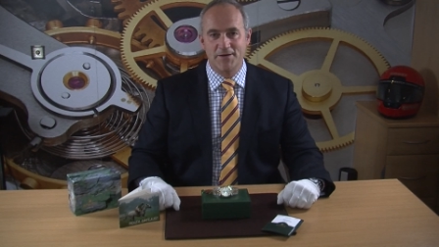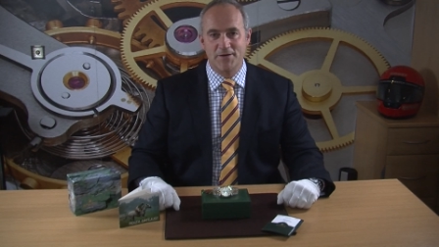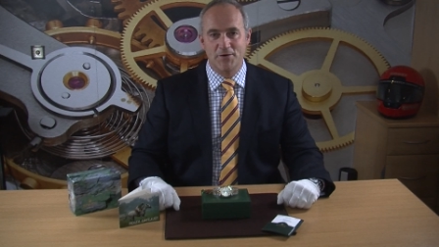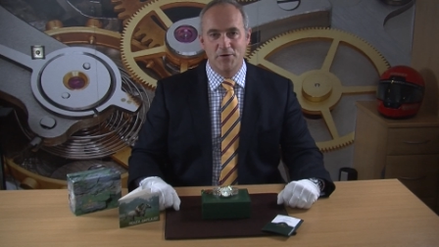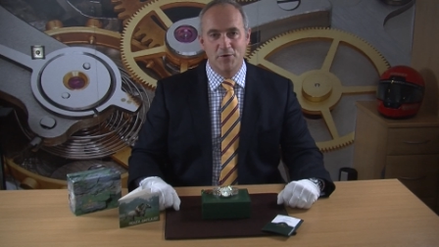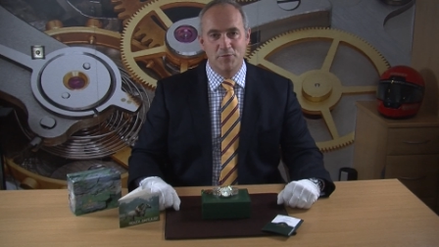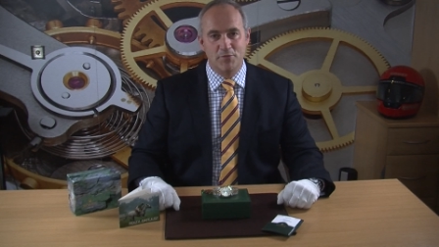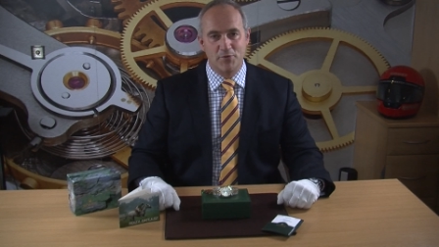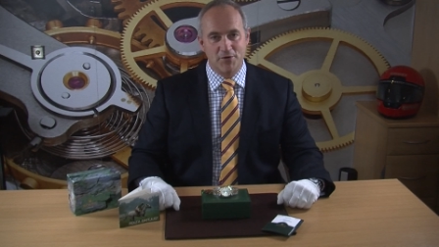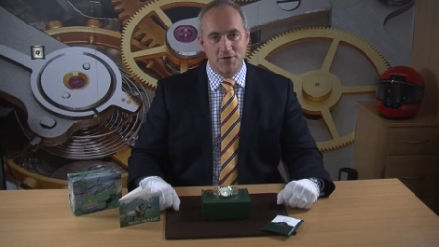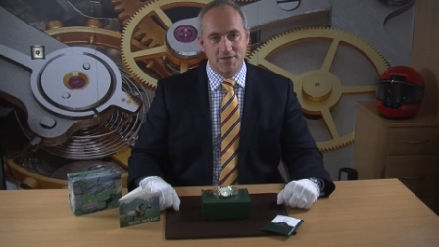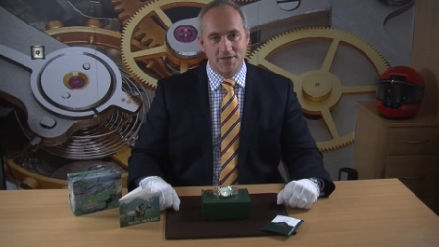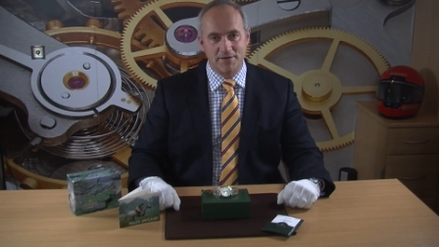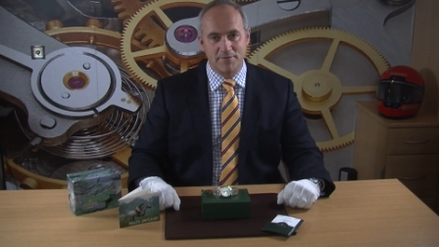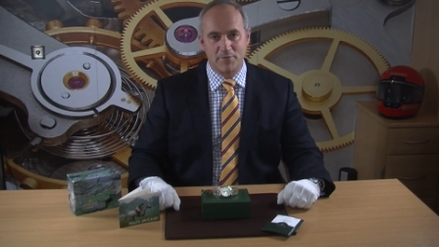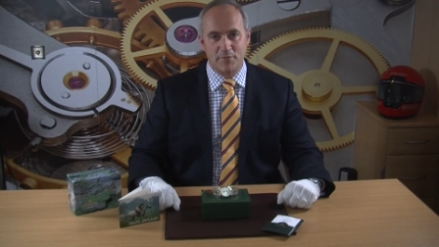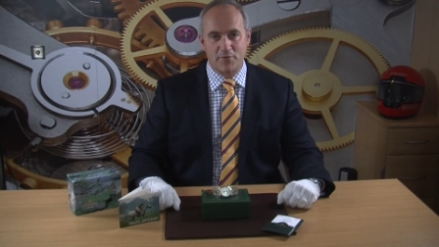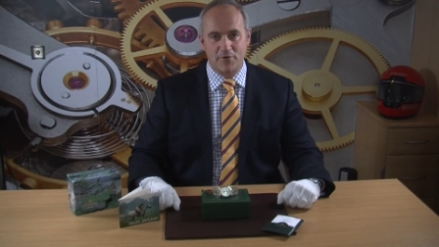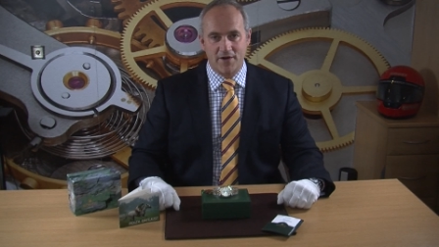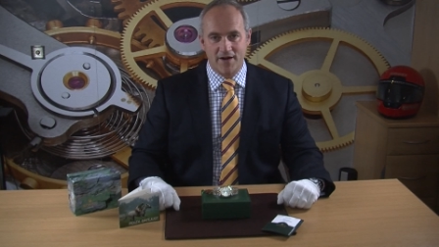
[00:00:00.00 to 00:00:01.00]
who bought
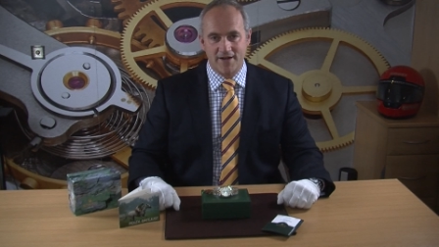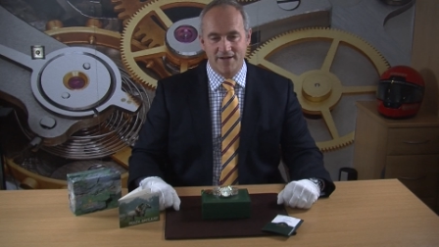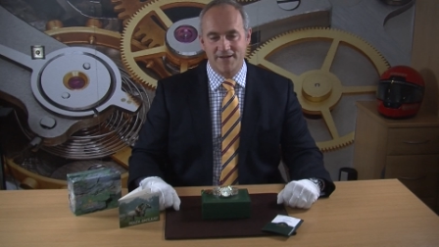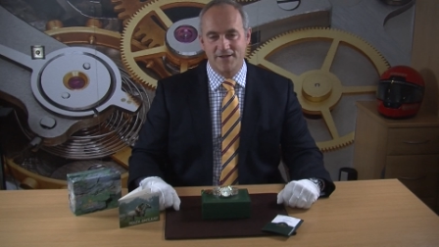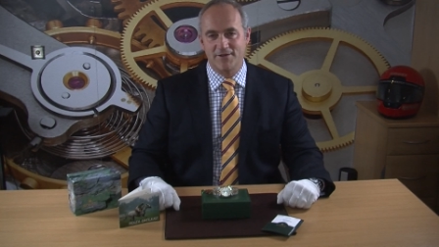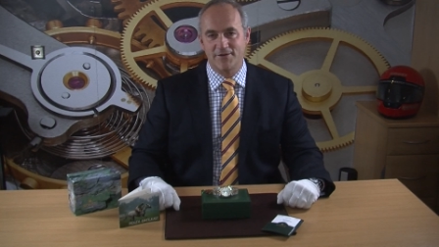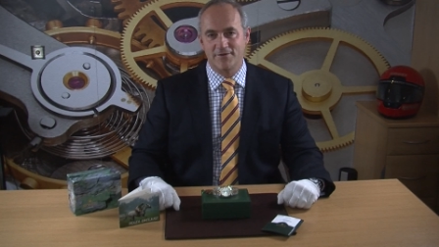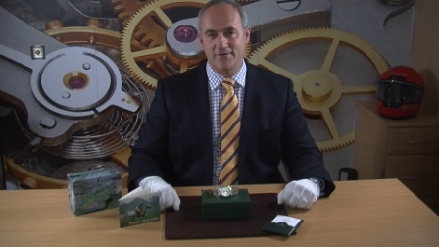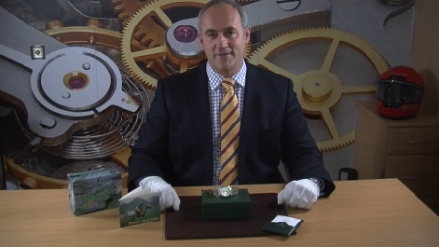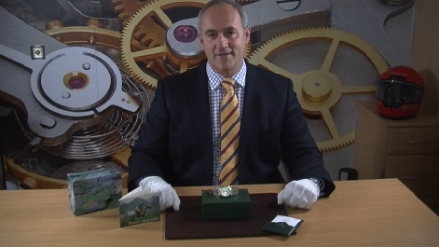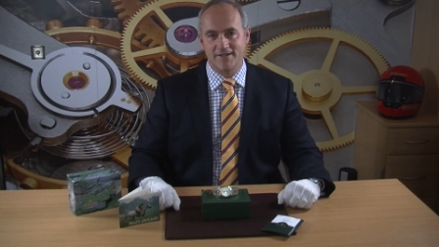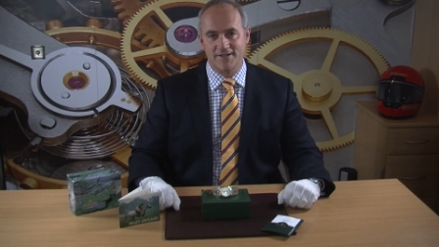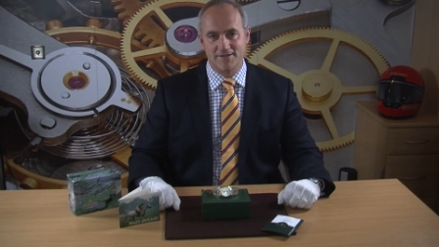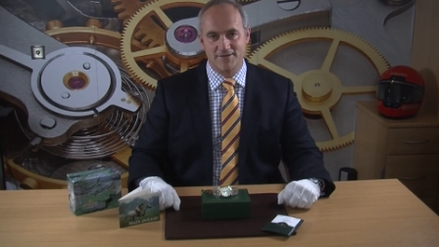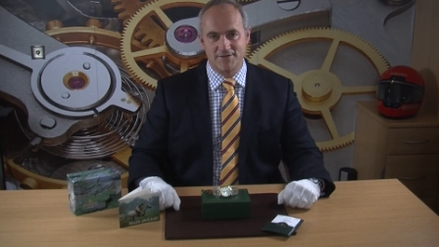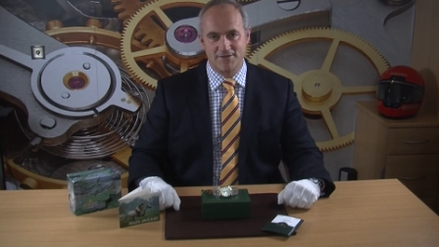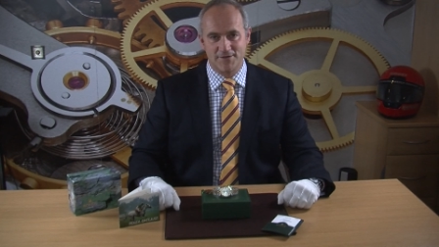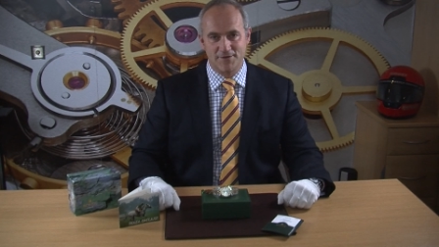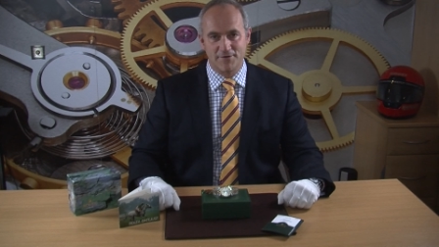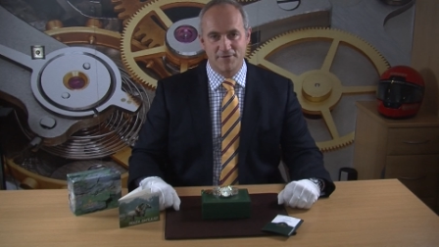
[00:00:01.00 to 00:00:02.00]
it brand new
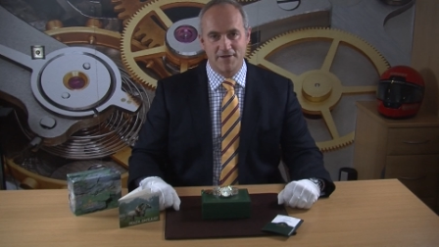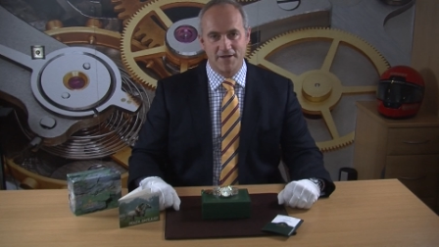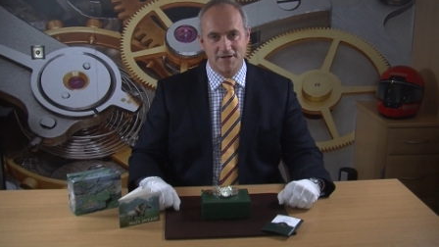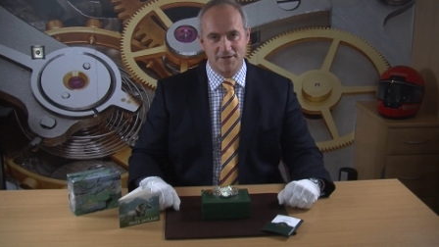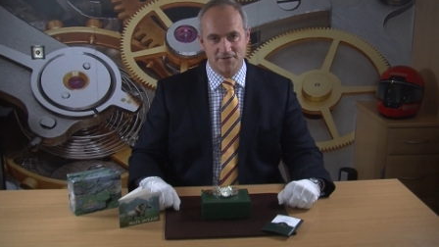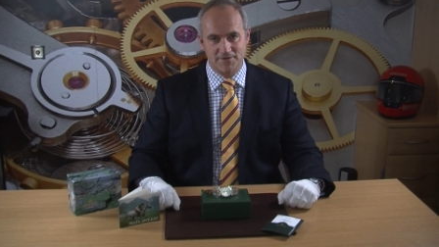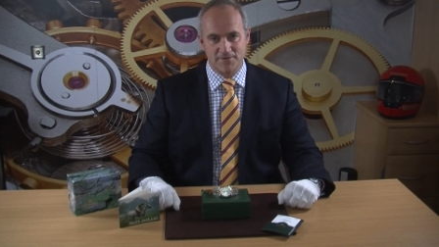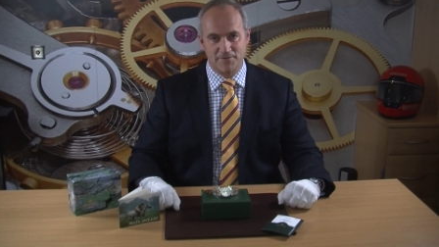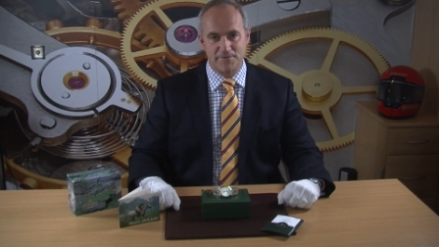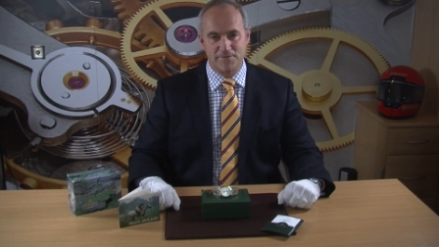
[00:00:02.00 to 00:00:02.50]
in two thousand